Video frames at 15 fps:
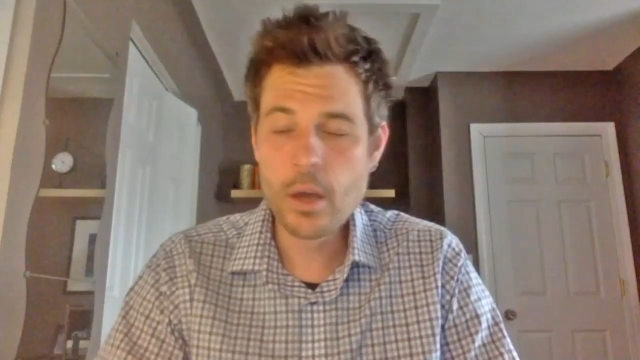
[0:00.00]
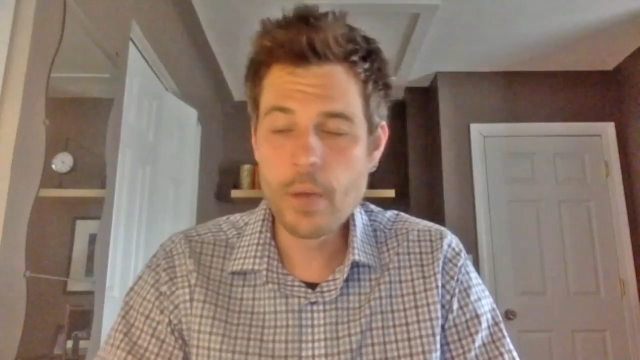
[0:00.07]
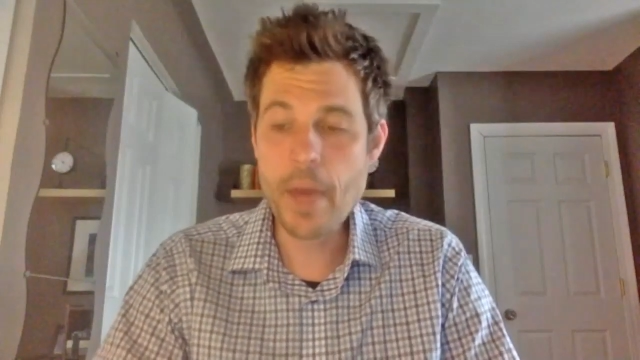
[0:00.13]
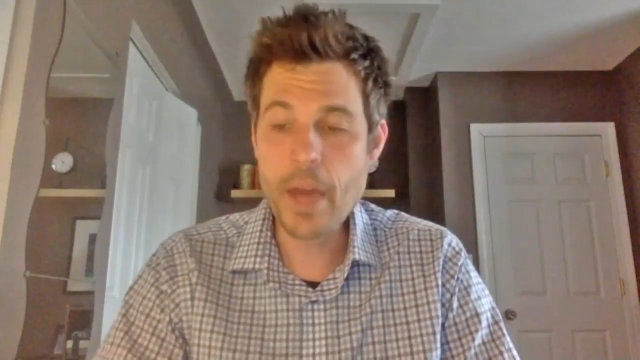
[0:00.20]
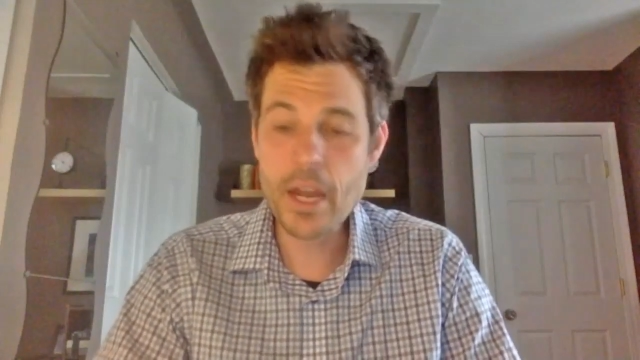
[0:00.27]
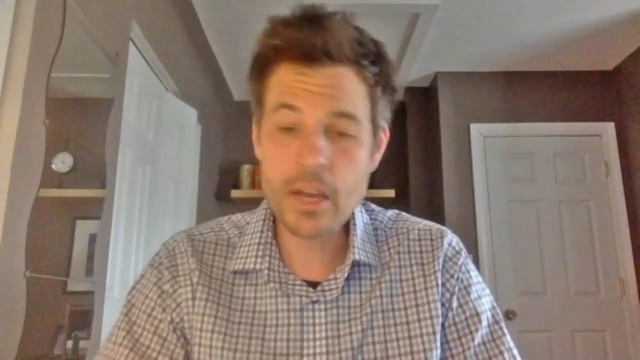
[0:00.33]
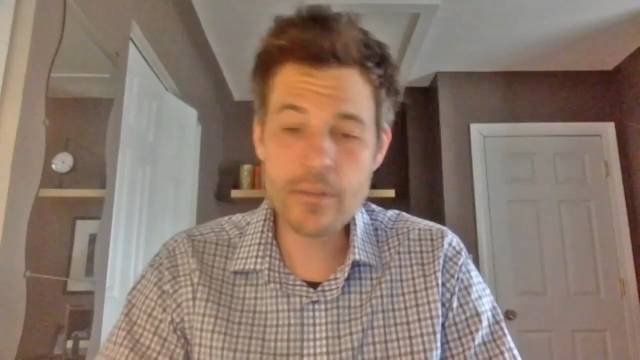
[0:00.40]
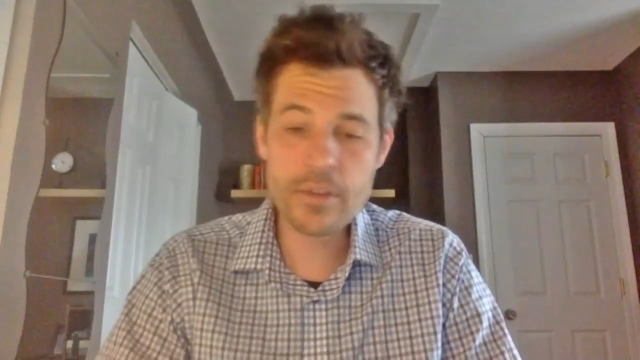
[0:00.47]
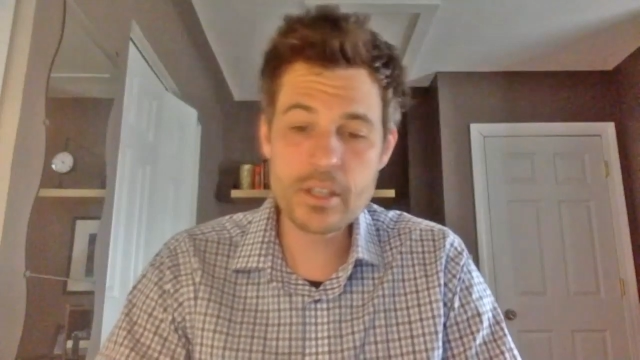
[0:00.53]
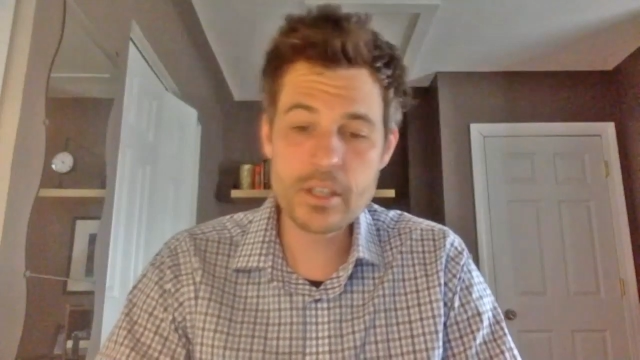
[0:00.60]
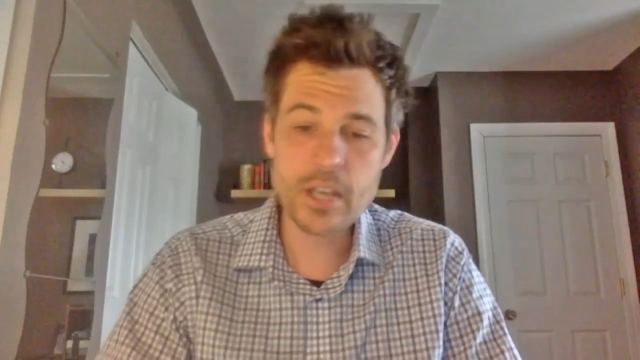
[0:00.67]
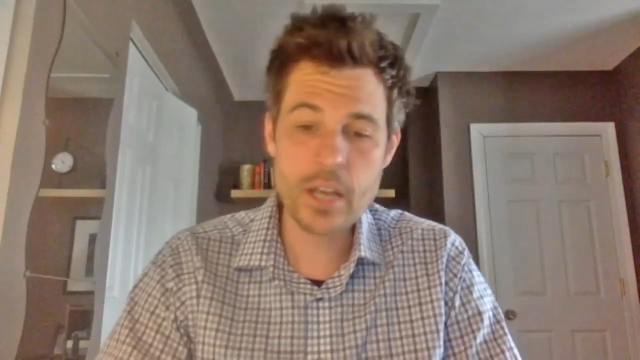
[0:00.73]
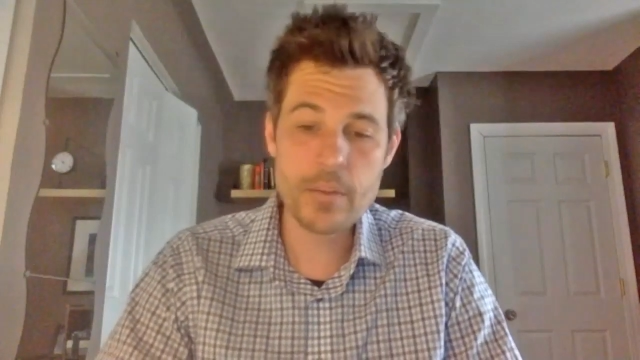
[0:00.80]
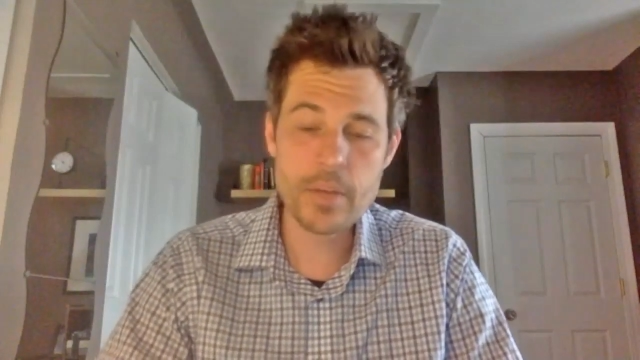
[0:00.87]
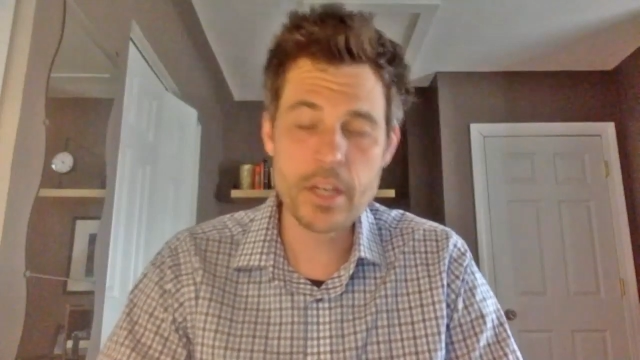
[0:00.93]
many of the
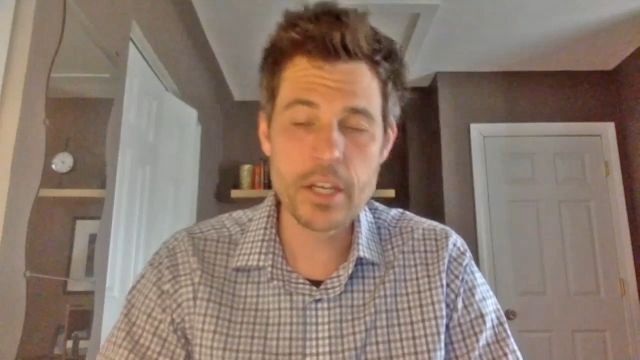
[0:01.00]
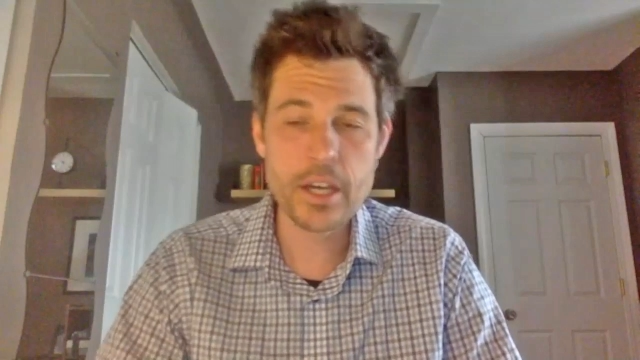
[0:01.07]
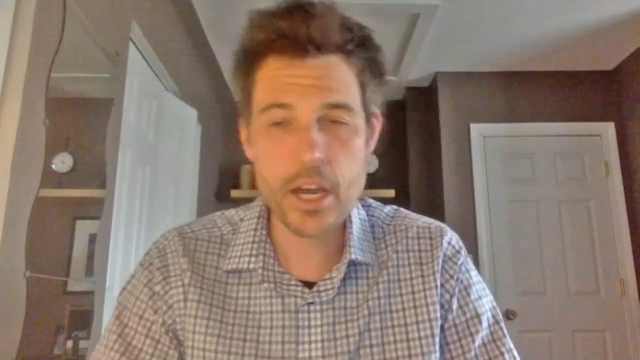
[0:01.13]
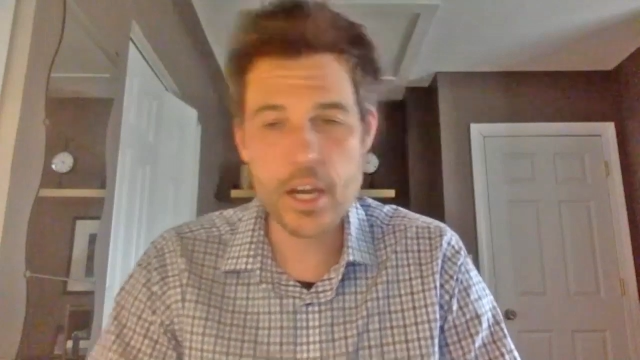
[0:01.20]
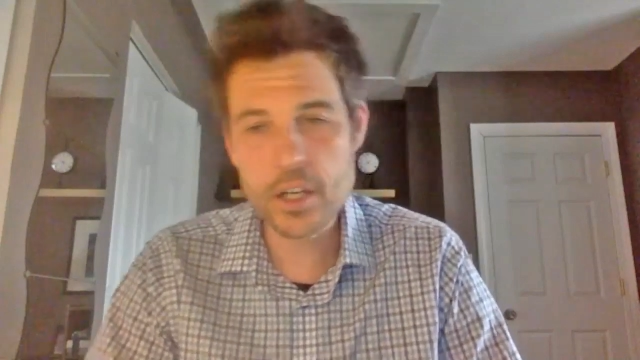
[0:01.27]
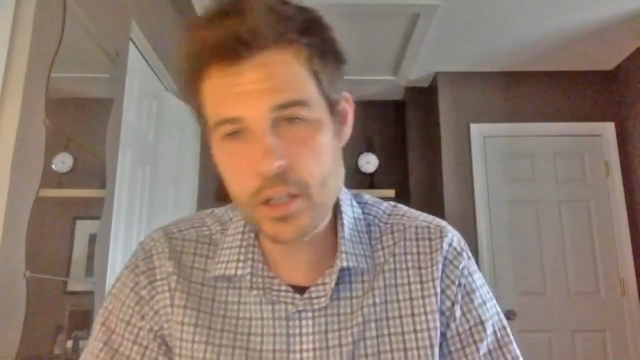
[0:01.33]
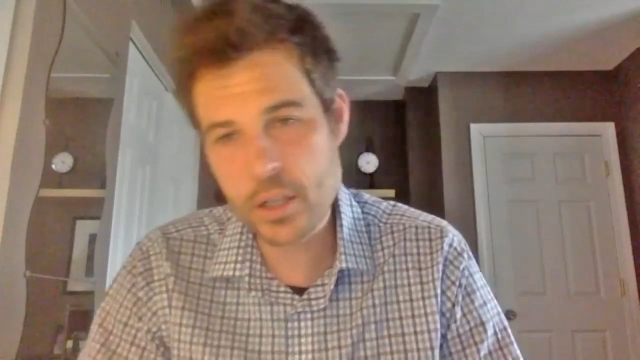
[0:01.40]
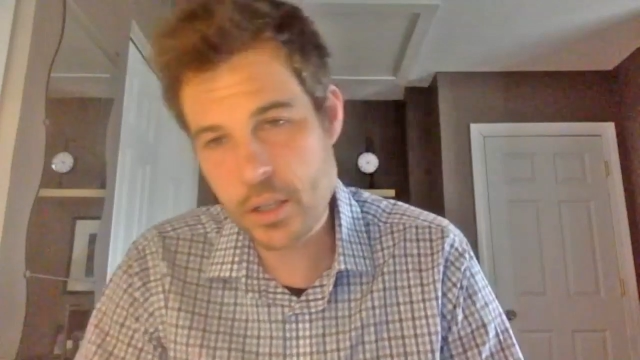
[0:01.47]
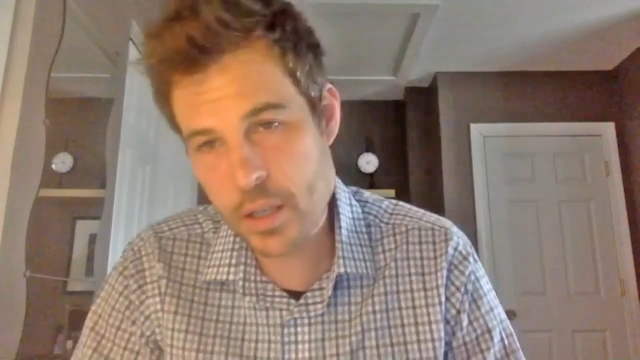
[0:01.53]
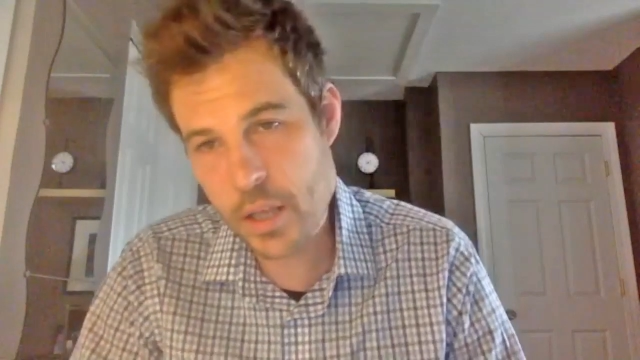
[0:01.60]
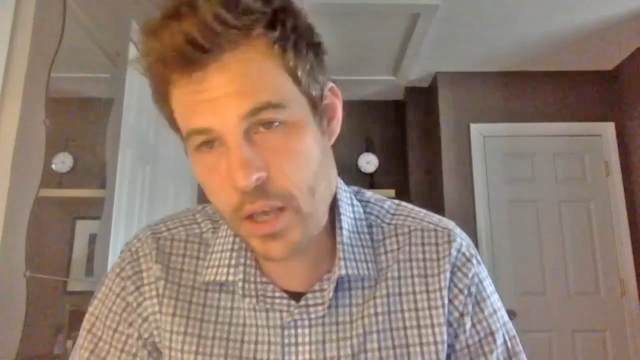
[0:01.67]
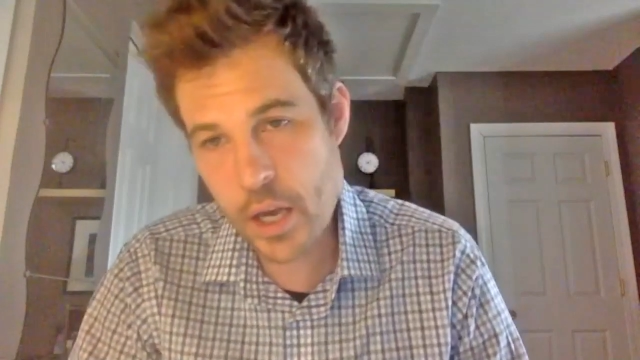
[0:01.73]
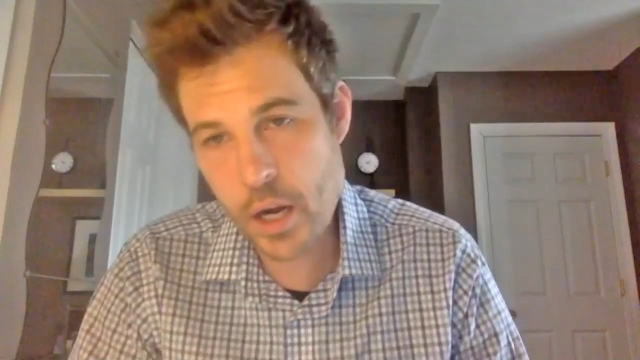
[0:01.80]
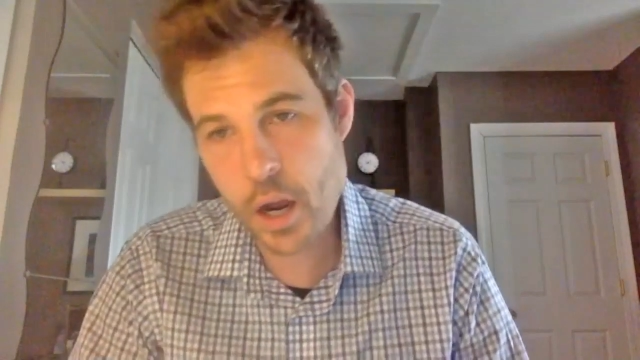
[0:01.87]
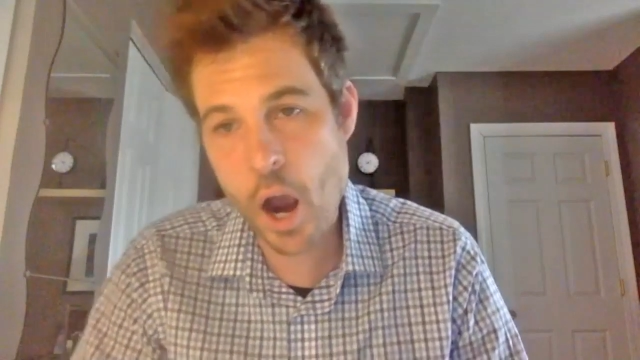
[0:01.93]
same indications
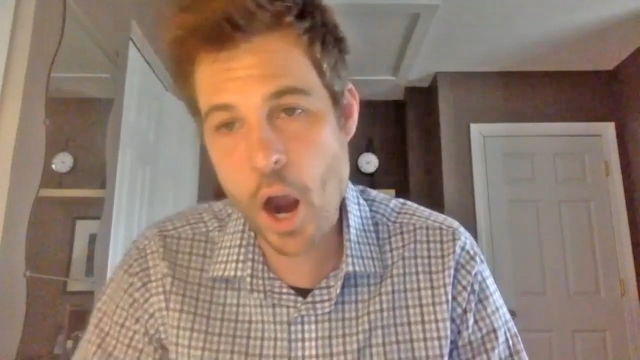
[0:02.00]
that